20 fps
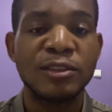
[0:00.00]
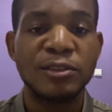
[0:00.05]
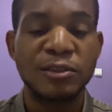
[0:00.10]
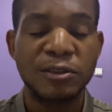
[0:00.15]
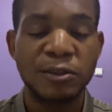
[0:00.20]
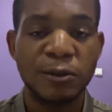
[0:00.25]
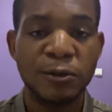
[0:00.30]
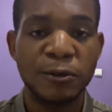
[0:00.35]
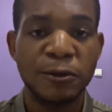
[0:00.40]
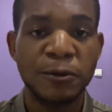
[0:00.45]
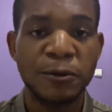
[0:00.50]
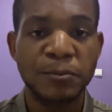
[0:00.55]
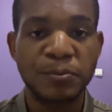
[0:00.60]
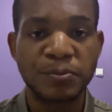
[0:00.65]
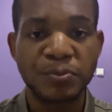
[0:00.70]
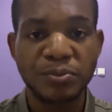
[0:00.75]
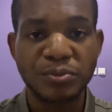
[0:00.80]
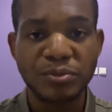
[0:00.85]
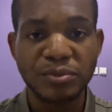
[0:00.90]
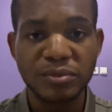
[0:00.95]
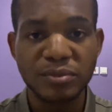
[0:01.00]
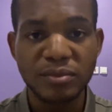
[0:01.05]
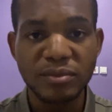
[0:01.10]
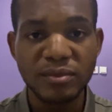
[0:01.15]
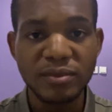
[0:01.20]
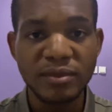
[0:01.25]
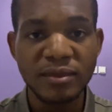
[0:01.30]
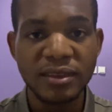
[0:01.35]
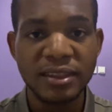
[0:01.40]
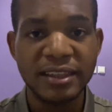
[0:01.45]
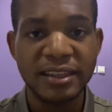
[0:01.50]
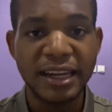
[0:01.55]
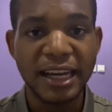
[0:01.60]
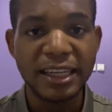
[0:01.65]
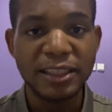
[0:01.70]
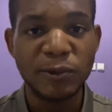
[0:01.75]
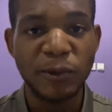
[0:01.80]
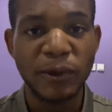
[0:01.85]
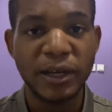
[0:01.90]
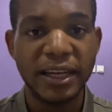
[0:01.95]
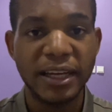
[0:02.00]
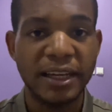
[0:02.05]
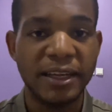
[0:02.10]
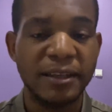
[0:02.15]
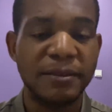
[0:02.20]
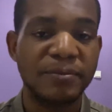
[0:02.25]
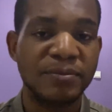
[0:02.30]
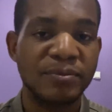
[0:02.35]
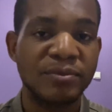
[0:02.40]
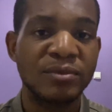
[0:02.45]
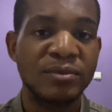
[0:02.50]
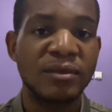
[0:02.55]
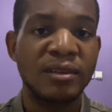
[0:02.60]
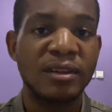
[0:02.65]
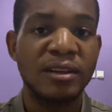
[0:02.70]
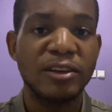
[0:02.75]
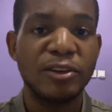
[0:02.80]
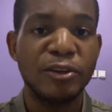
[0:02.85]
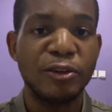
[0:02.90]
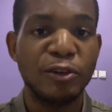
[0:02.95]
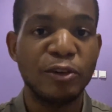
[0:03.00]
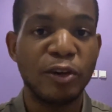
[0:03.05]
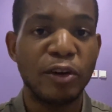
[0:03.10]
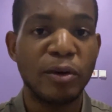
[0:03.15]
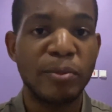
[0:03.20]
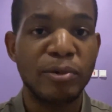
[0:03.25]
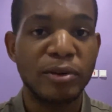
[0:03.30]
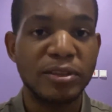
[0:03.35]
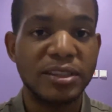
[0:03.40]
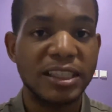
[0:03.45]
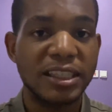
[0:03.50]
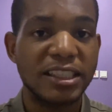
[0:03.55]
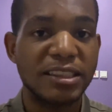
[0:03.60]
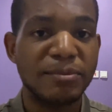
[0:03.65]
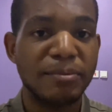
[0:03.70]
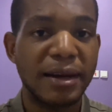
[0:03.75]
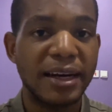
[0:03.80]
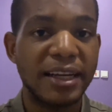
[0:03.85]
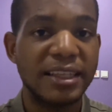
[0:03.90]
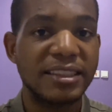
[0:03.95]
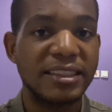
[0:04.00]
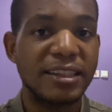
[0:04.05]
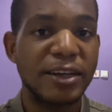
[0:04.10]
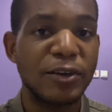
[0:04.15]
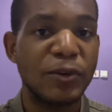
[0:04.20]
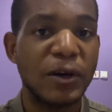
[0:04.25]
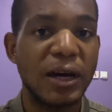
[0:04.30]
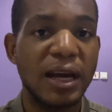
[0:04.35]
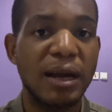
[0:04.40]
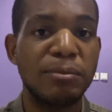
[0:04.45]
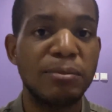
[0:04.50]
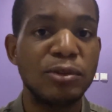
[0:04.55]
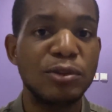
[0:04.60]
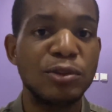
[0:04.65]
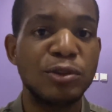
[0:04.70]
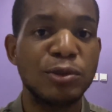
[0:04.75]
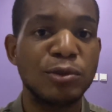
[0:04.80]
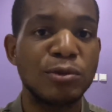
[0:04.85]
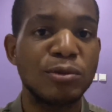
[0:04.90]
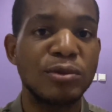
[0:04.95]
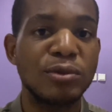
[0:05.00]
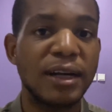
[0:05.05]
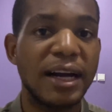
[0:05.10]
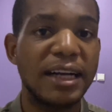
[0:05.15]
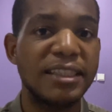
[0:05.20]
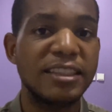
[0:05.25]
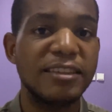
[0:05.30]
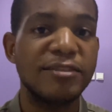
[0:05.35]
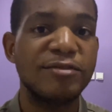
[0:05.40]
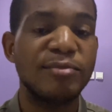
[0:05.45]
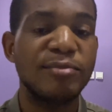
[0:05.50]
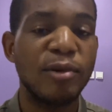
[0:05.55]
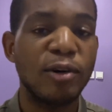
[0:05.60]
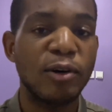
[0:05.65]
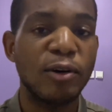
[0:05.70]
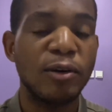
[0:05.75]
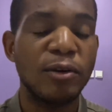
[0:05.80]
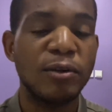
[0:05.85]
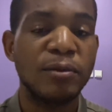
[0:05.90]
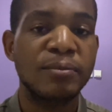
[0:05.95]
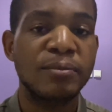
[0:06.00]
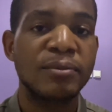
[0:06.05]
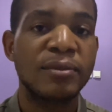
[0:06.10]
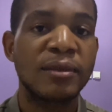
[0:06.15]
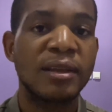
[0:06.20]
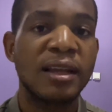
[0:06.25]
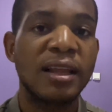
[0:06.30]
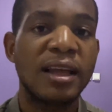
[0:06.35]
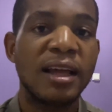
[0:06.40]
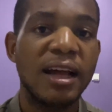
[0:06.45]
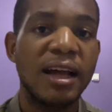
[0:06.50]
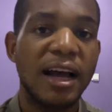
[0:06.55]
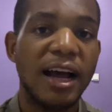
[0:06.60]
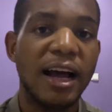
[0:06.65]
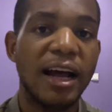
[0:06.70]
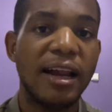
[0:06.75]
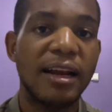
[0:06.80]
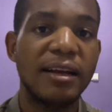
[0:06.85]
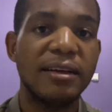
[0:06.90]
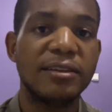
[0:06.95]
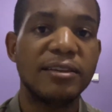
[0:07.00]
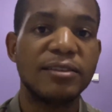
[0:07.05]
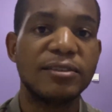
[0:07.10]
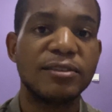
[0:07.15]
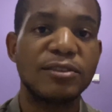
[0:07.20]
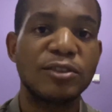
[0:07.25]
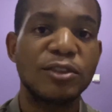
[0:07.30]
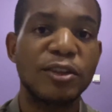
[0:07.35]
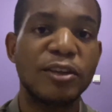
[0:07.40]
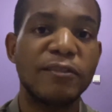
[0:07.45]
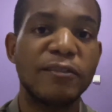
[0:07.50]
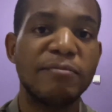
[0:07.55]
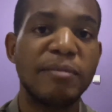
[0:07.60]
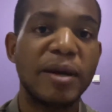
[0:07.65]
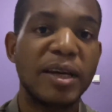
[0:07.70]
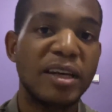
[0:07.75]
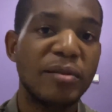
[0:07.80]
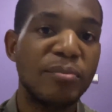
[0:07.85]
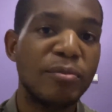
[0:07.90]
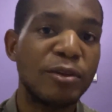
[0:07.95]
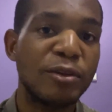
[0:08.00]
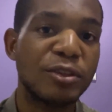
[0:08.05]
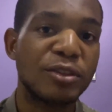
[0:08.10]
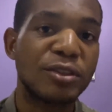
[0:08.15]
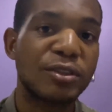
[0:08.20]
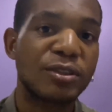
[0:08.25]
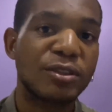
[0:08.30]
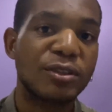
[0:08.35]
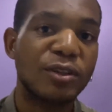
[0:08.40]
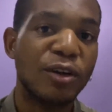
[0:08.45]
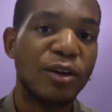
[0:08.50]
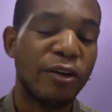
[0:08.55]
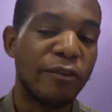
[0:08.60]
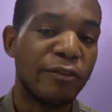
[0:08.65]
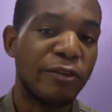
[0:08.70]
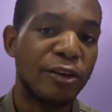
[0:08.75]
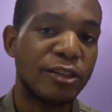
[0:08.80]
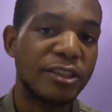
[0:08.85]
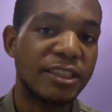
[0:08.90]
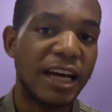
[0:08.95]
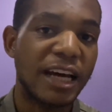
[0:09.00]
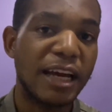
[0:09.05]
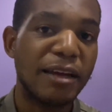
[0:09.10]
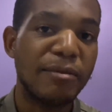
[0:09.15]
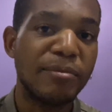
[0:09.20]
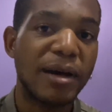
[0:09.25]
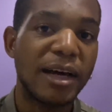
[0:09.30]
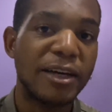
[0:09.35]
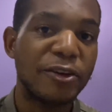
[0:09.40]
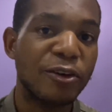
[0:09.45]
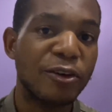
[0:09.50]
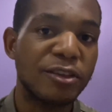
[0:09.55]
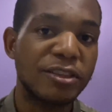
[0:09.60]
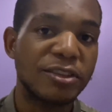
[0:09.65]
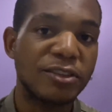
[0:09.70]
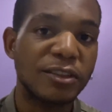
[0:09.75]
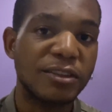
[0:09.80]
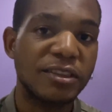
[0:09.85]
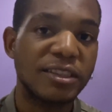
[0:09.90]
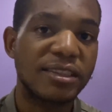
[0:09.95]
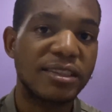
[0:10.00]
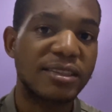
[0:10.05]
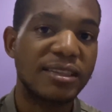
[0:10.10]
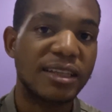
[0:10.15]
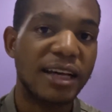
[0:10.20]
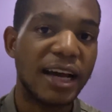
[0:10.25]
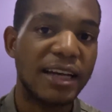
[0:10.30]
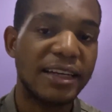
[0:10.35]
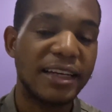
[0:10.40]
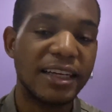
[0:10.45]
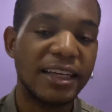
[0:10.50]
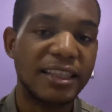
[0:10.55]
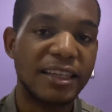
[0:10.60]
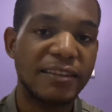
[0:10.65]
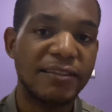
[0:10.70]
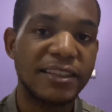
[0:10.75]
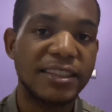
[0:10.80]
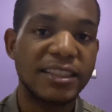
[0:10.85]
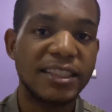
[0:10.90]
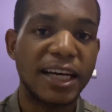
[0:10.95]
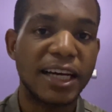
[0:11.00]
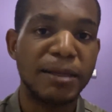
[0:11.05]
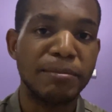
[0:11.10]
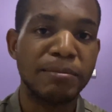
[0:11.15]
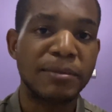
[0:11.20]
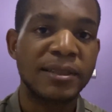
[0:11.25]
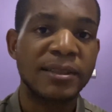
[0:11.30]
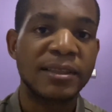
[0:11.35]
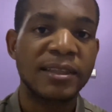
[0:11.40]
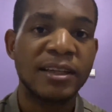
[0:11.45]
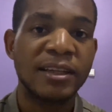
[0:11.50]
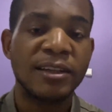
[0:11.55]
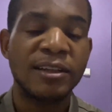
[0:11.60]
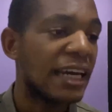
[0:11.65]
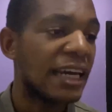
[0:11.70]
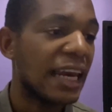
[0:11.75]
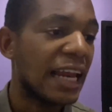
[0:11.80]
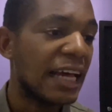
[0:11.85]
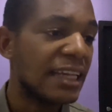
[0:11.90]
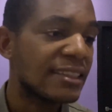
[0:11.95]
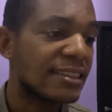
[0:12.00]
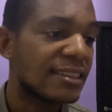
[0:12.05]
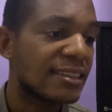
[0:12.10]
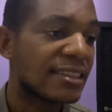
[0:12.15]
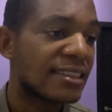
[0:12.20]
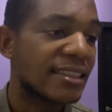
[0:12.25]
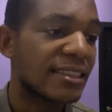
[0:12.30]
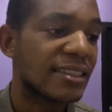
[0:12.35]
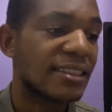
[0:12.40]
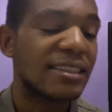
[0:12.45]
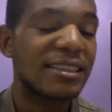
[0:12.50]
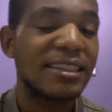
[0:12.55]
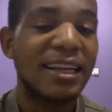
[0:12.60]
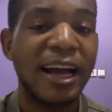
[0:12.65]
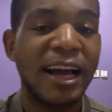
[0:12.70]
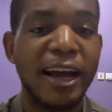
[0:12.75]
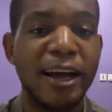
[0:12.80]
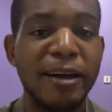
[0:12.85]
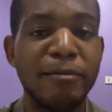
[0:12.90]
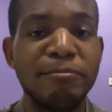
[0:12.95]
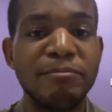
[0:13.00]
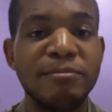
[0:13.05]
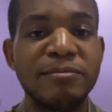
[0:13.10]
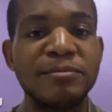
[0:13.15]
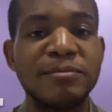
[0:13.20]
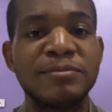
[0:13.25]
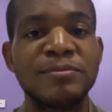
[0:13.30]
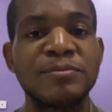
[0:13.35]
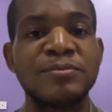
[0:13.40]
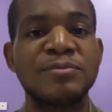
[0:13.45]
So that way, your project is managed and you're able to achieve more and sort of make the most of your time and your resources at that given time. The last um,